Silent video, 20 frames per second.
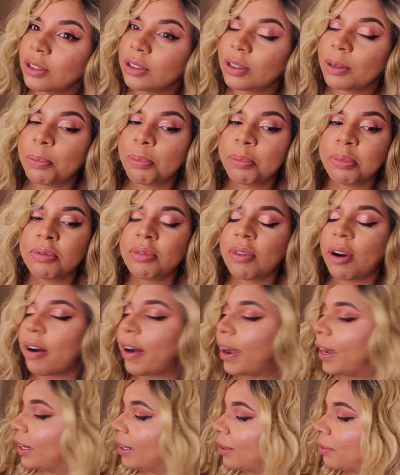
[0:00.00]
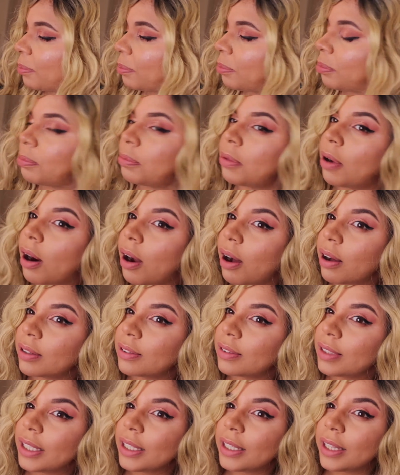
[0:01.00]
the bright
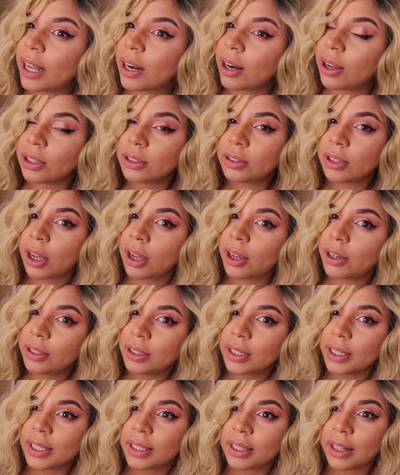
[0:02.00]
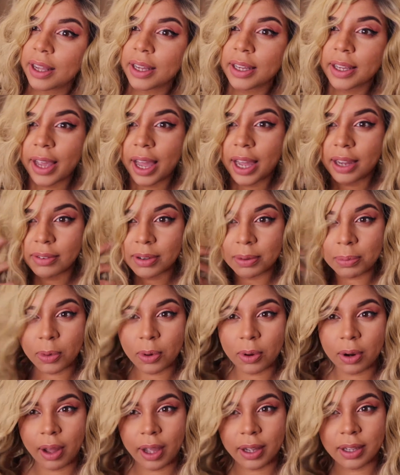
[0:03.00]
brassy yellow tone and like gave it
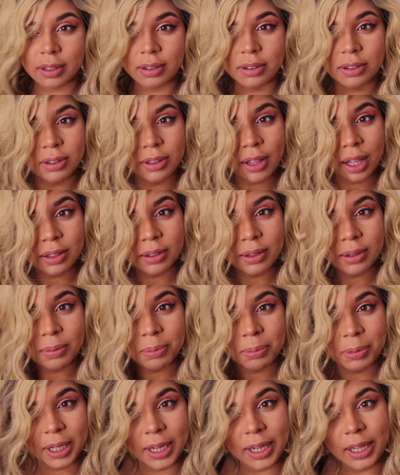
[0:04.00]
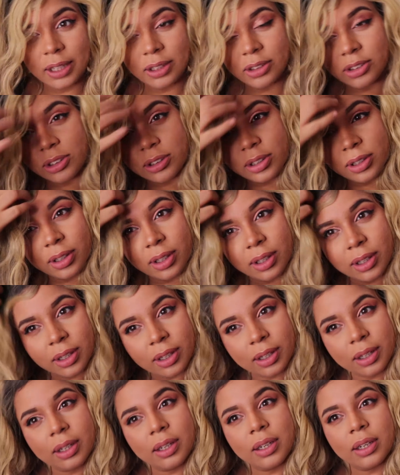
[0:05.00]
more like a subtle beige
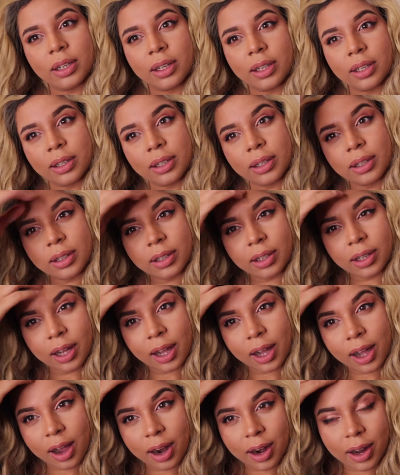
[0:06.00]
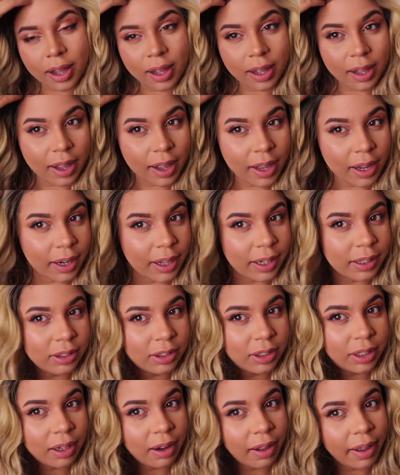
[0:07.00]
colour. And I
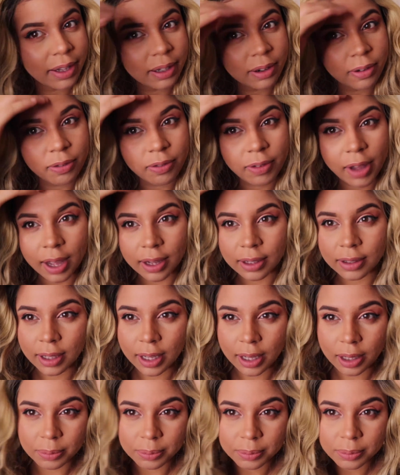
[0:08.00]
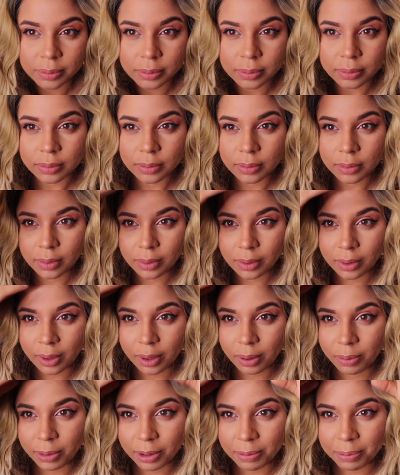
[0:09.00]
do like the fact that
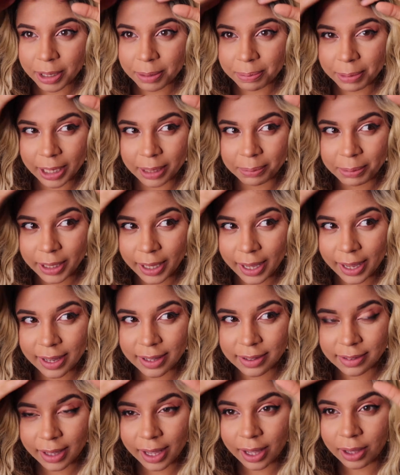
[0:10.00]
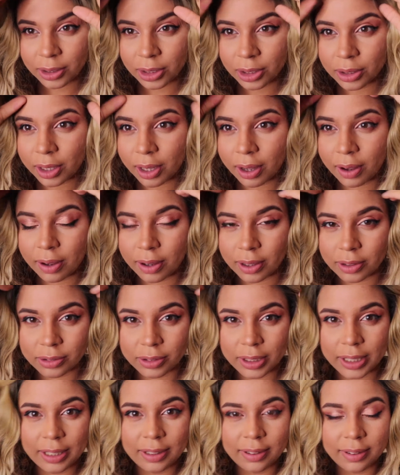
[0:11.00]
with my baby hairs out you can't
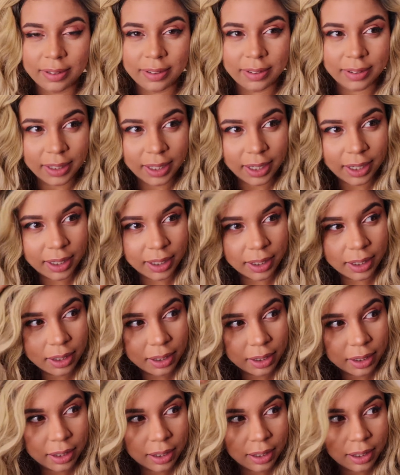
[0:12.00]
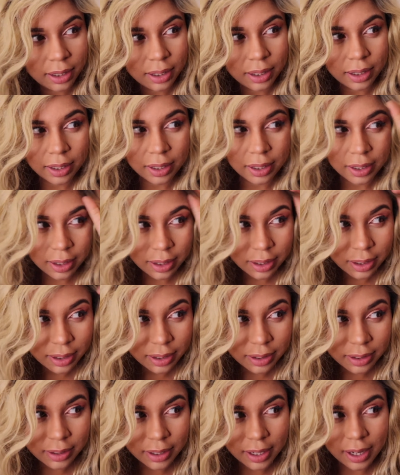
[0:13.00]
really see
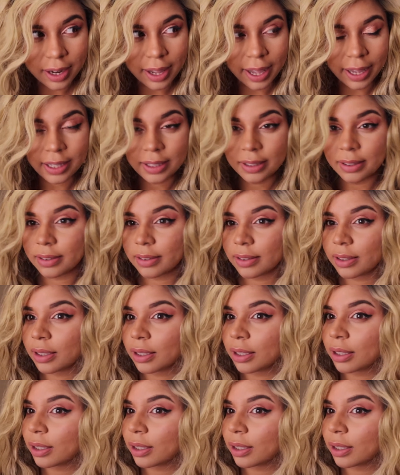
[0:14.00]
the lace.